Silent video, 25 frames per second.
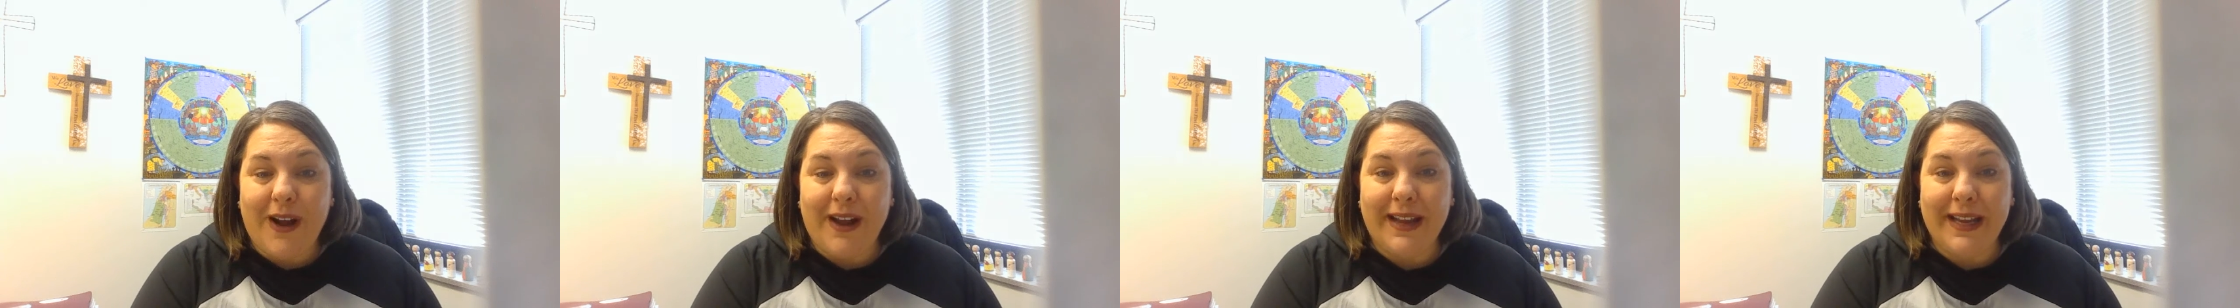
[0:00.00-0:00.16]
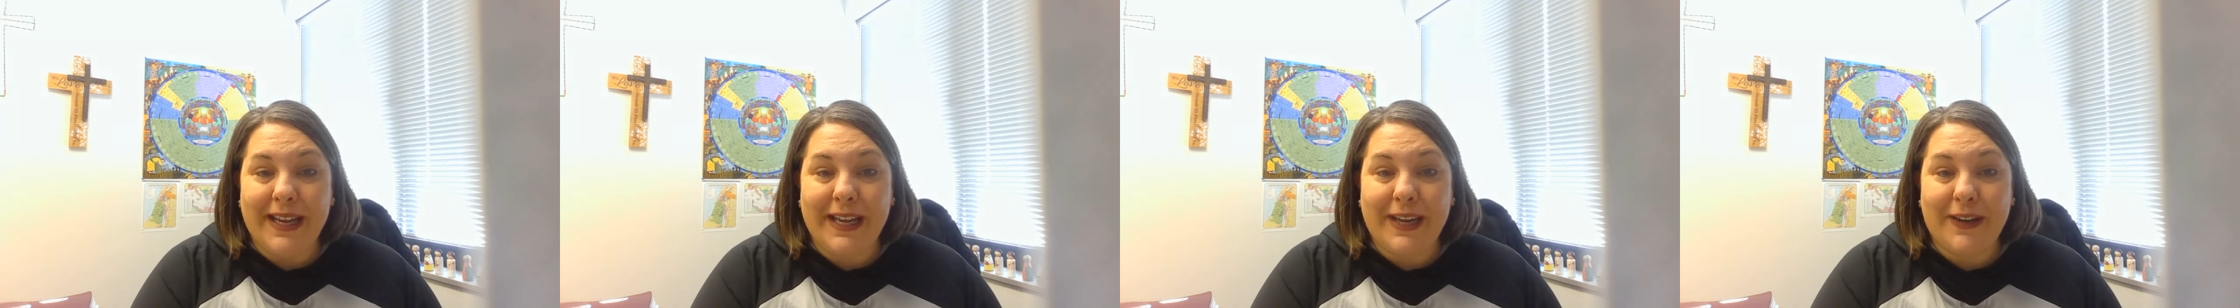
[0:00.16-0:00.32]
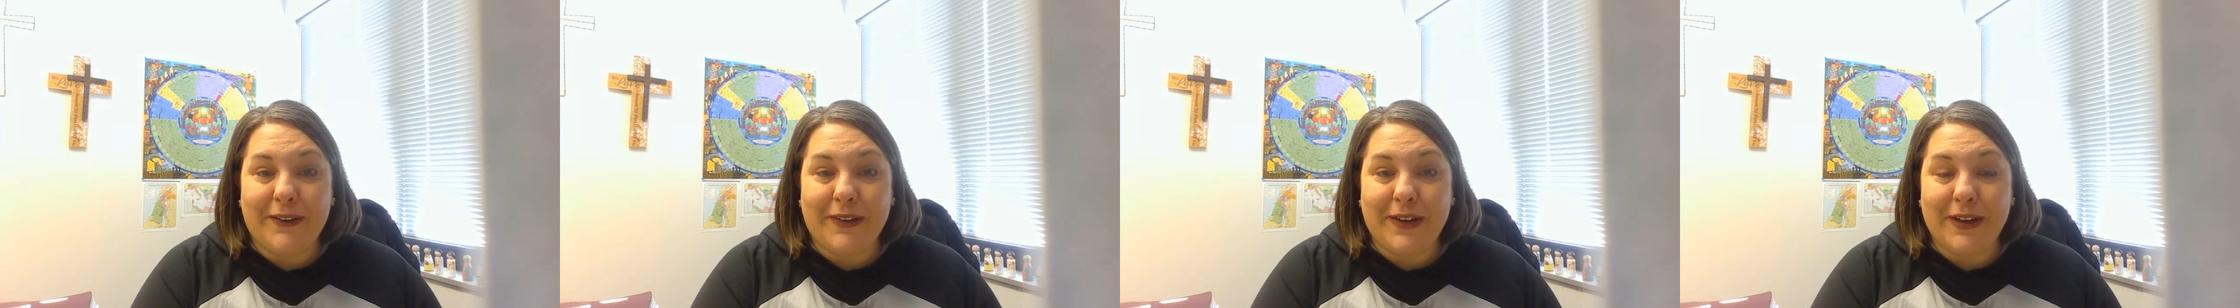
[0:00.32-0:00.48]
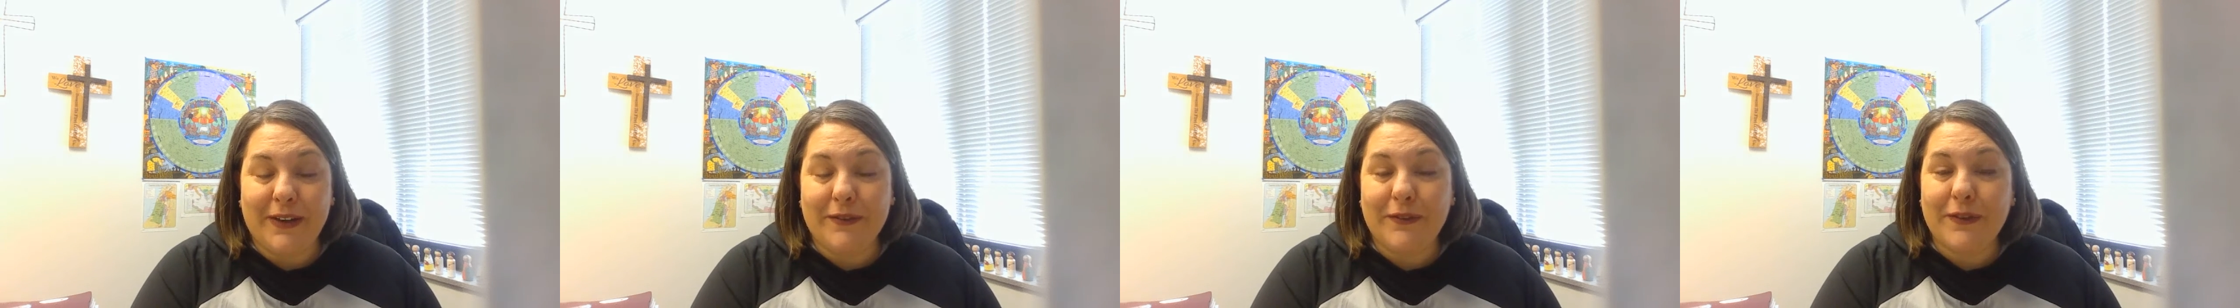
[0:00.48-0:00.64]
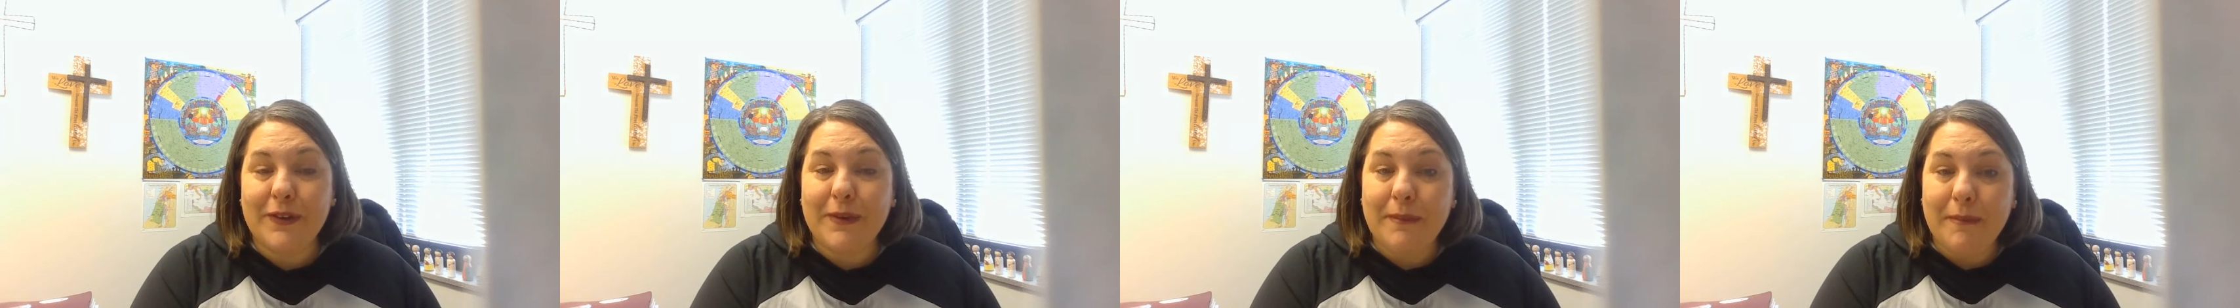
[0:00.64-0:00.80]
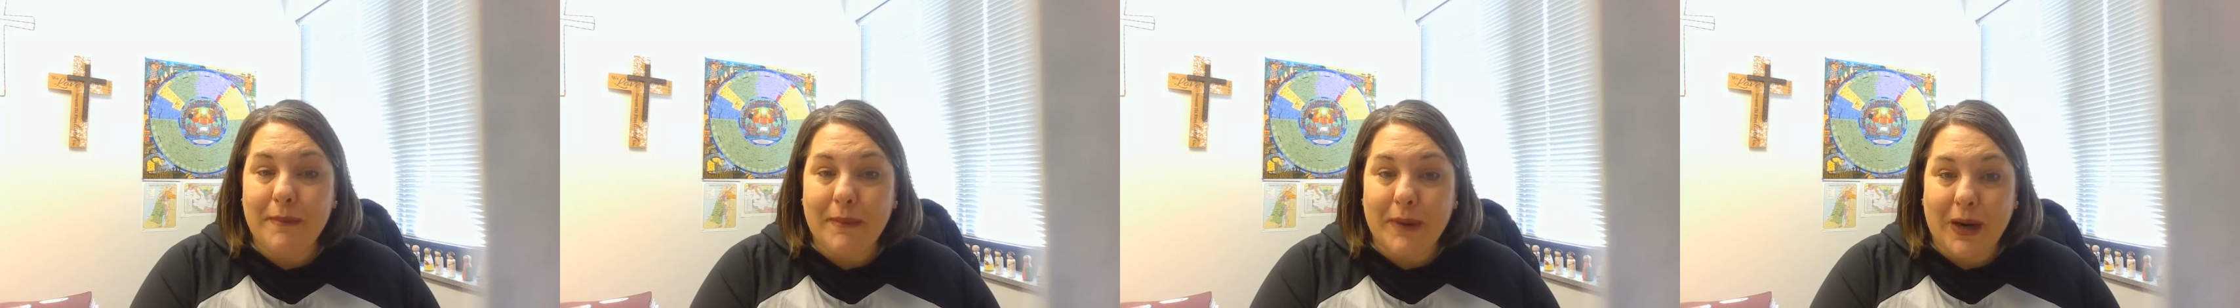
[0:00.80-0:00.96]
hearing
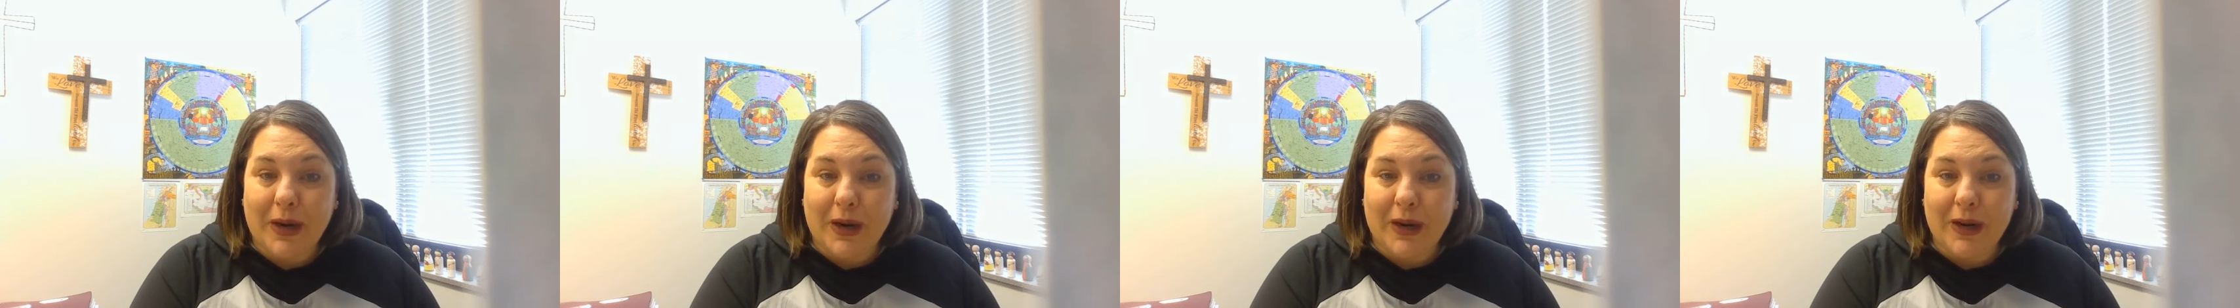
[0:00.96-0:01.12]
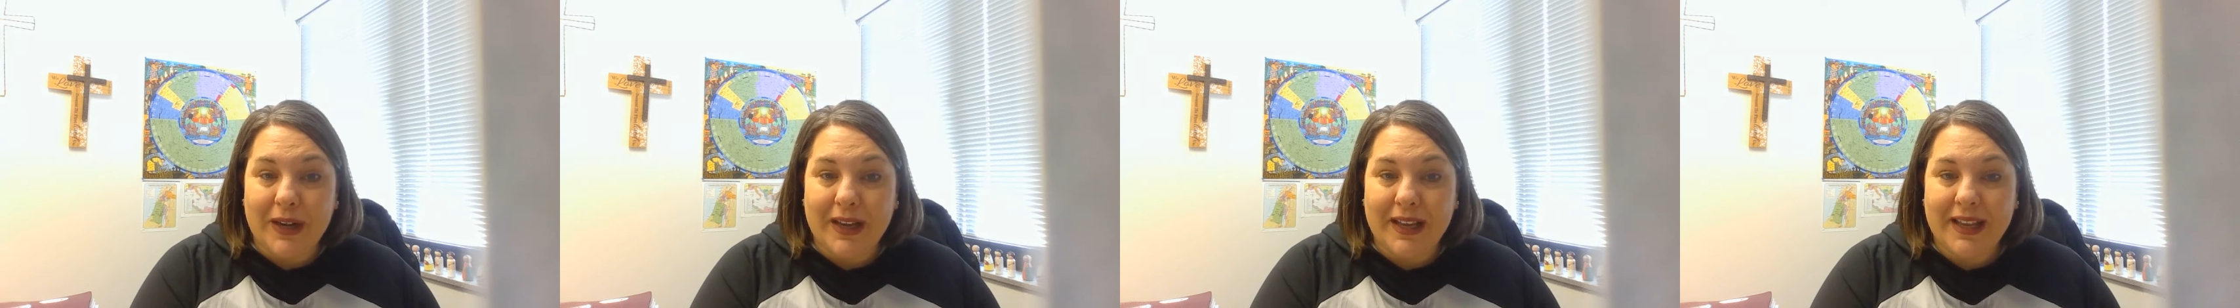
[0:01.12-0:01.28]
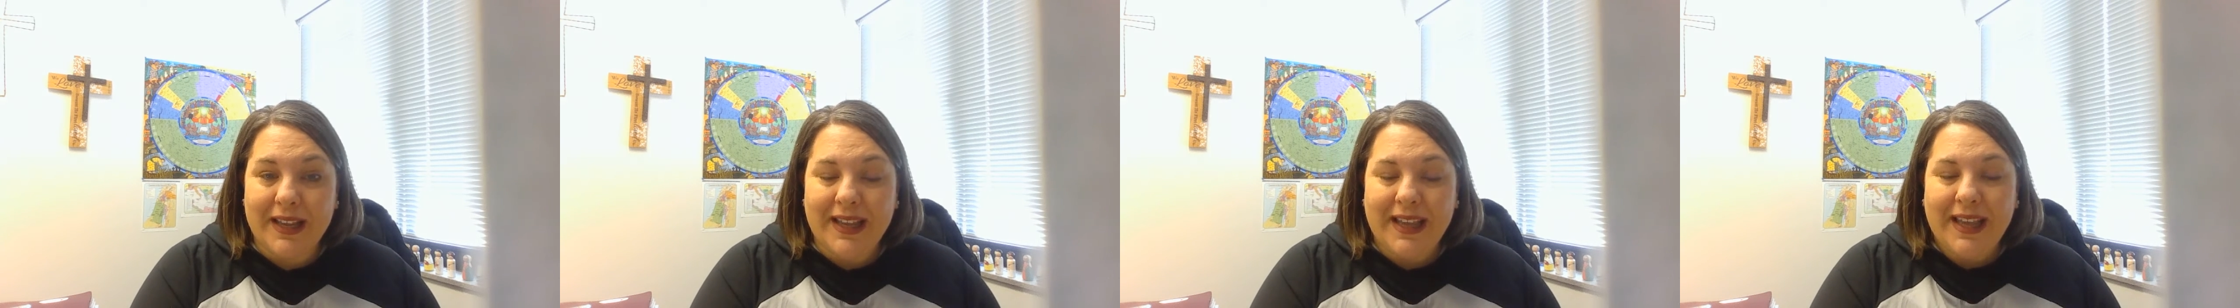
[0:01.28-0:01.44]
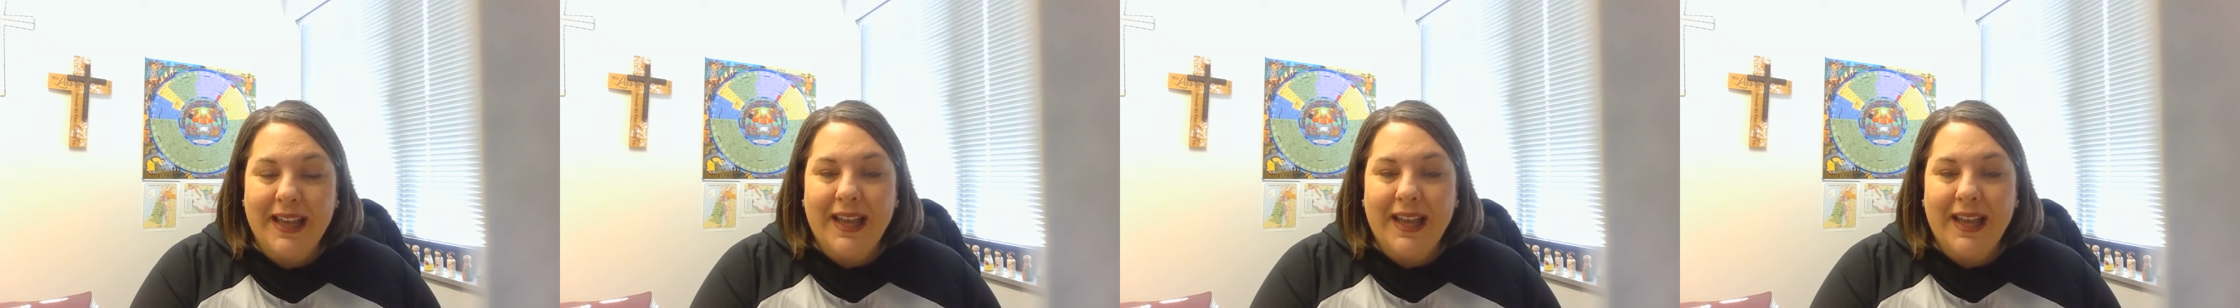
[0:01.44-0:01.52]
from Mark